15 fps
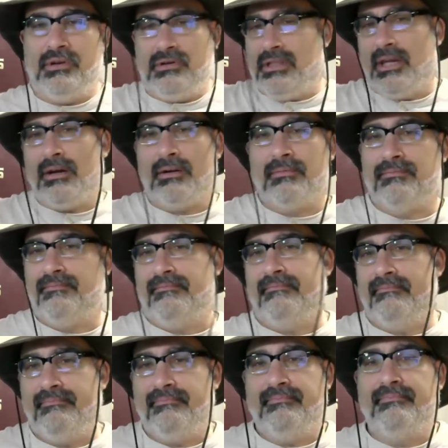could
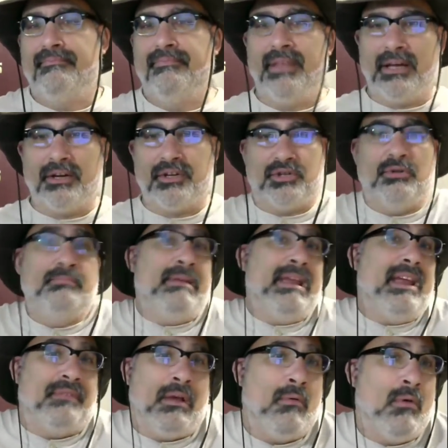have sued me
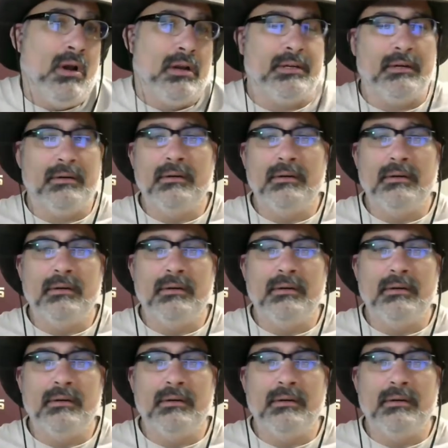if they wanted to.